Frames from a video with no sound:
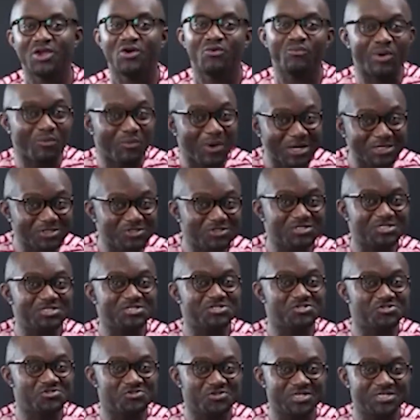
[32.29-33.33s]
We went to the
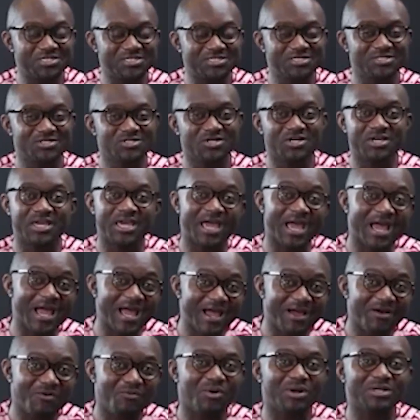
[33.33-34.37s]
streets to
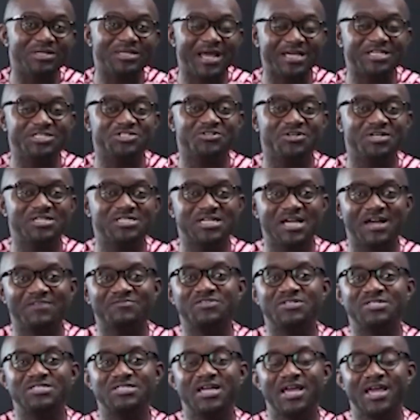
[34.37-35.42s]
hear what Nigerians
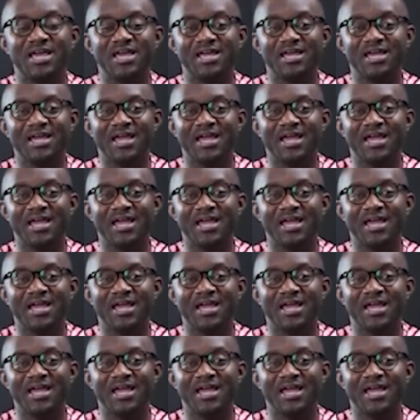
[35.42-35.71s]
have to say